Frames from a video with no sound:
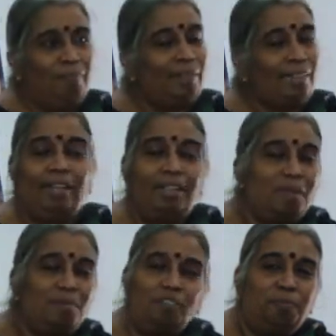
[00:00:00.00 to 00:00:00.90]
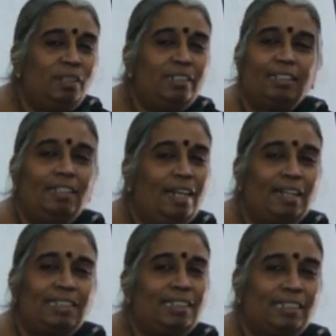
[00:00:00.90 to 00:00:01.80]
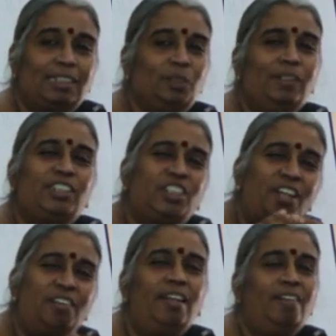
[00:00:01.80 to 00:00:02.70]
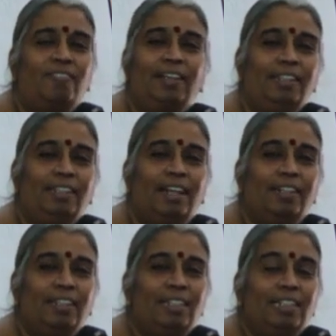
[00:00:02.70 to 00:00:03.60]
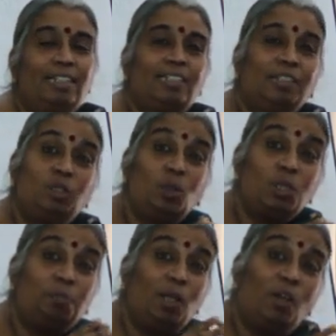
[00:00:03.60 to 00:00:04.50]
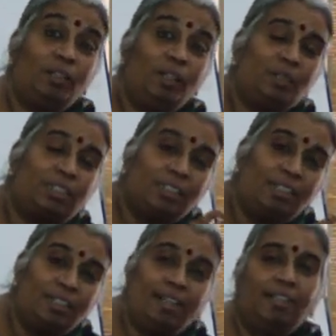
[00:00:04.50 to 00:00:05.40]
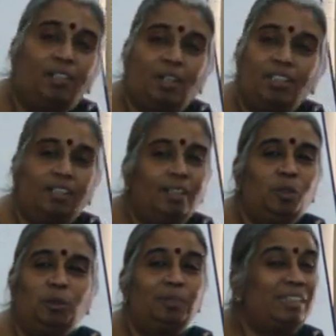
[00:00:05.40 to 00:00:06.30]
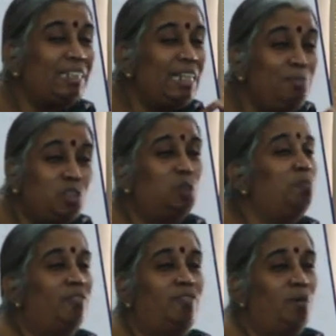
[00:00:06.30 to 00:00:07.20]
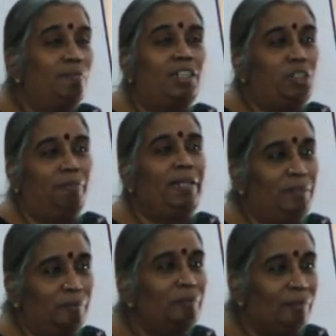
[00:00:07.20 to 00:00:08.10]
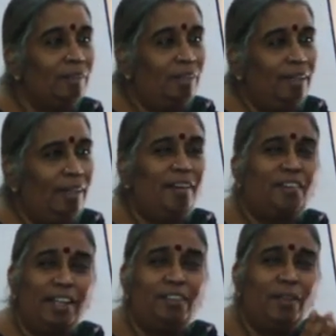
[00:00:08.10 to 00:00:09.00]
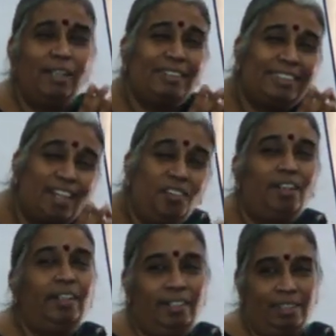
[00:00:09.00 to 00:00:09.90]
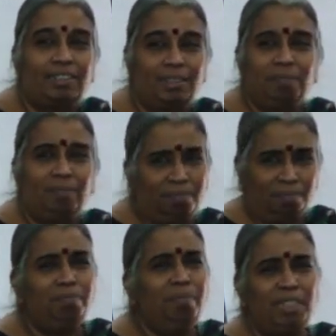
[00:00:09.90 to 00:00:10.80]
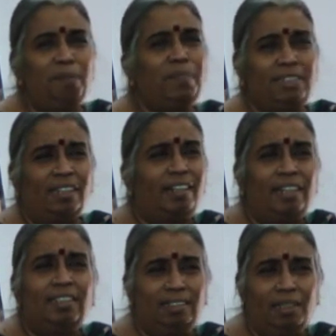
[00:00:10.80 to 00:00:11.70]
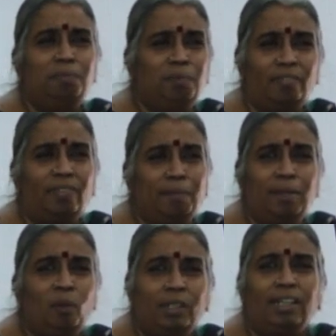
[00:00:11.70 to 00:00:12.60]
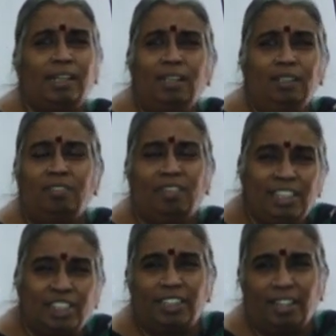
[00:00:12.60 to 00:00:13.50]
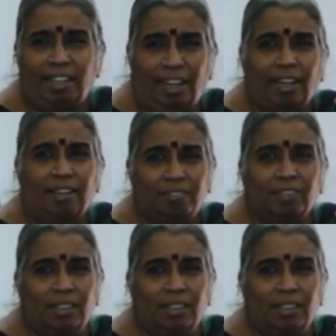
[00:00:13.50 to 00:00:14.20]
But in terms of political access, you'll generally find that those belonging to certain ideological groups seems to perform much better. And right-wing generally does. BJP is a great example of it. I mean, look at the kind of reach that they have.